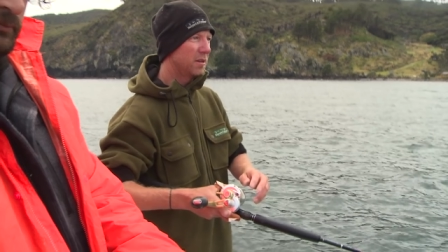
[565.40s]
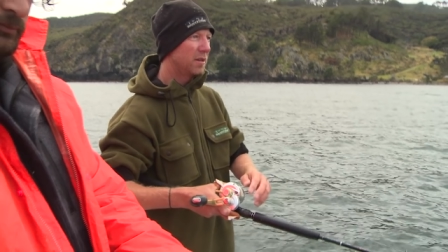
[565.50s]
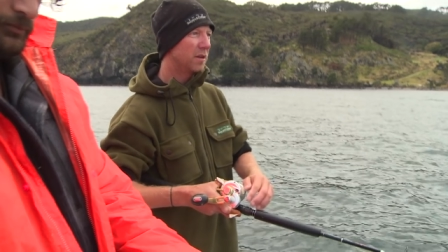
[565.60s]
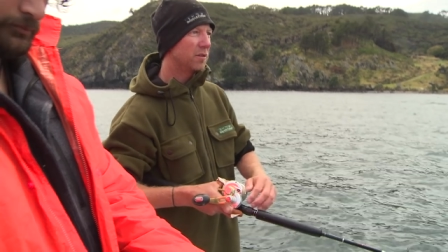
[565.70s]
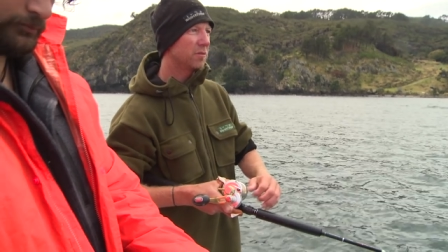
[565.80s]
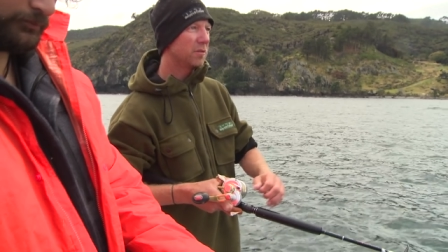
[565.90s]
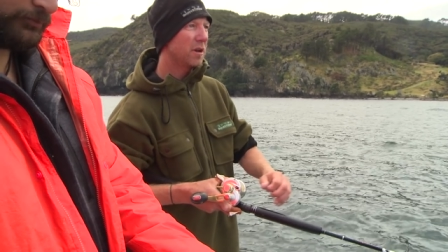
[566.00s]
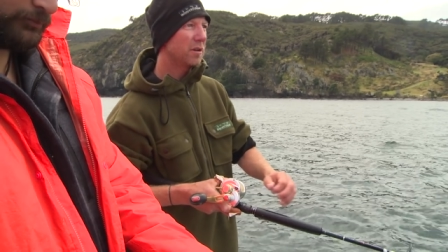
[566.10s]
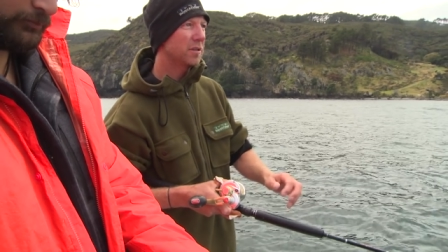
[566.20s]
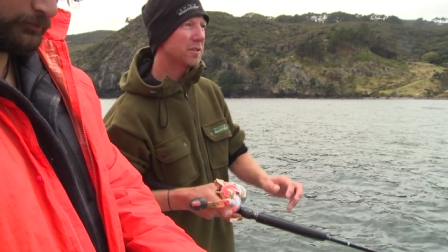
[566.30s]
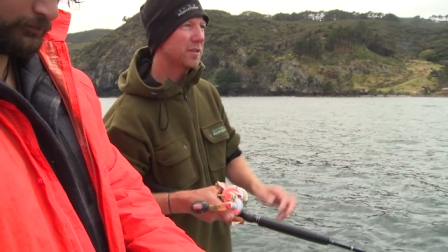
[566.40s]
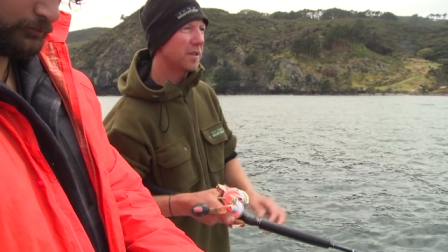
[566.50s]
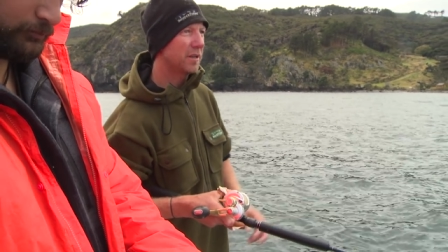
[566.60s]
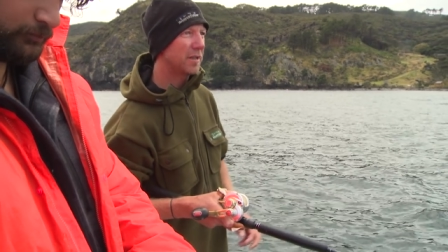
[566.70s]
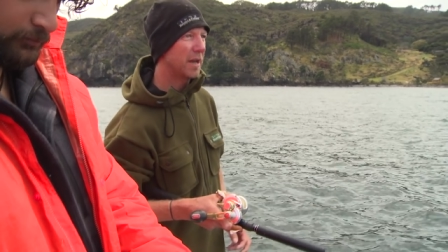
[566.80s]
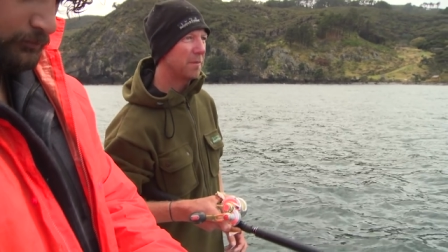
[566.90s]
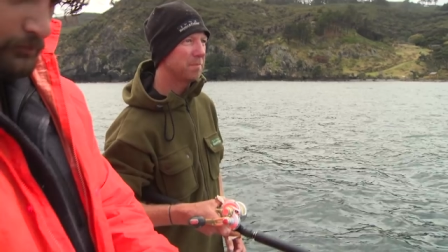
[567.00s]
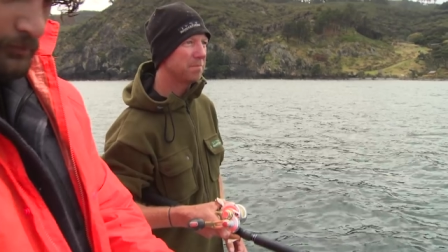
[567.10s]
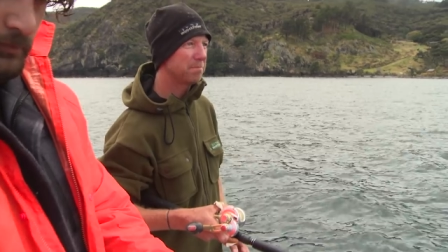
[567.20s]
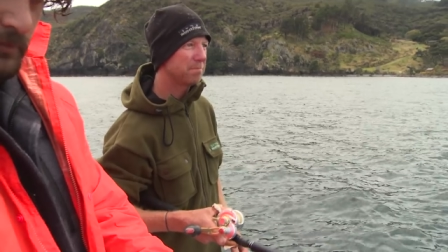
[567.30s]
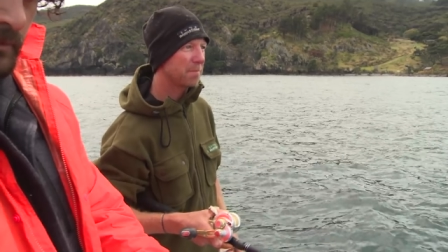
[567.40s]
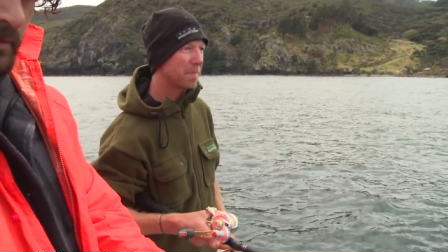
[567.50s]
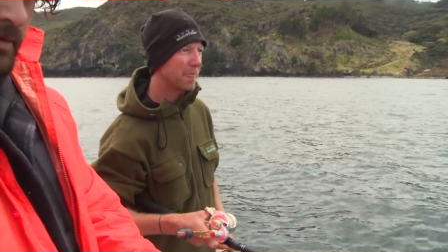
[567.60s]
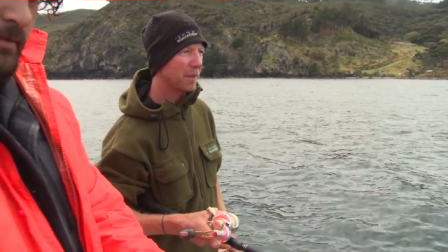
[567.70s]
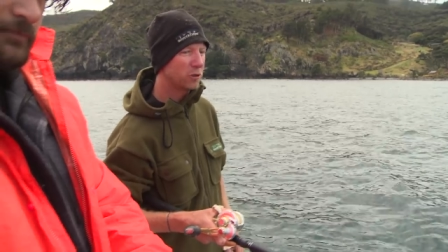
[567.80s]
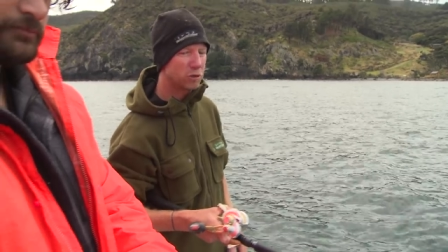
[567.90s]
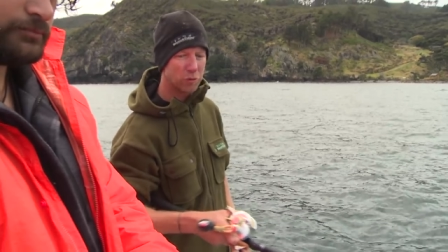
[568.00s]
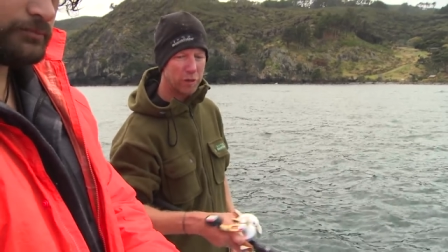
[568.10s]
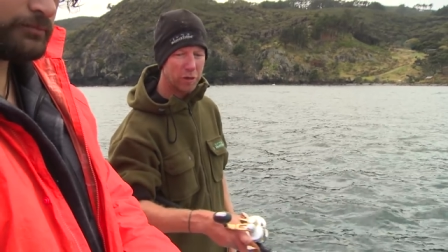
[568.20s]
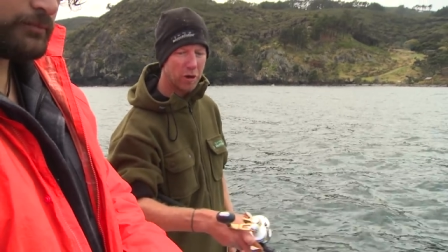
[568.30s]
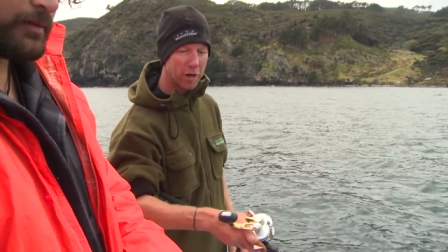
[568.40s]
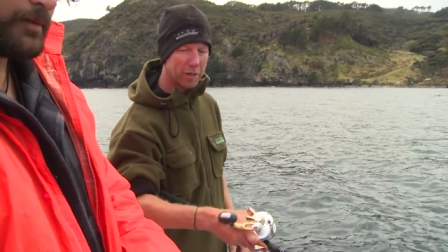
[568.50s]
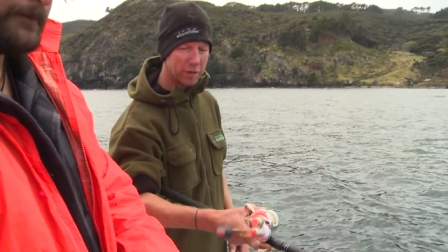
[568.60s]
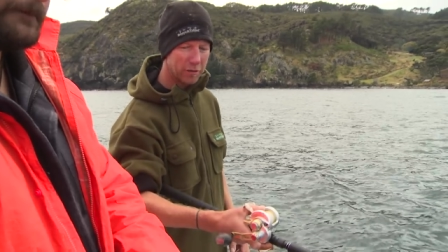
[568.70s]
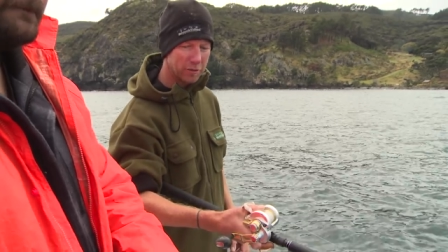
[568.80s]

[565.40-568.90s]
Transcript: Now you'll notice that um, Troy and I are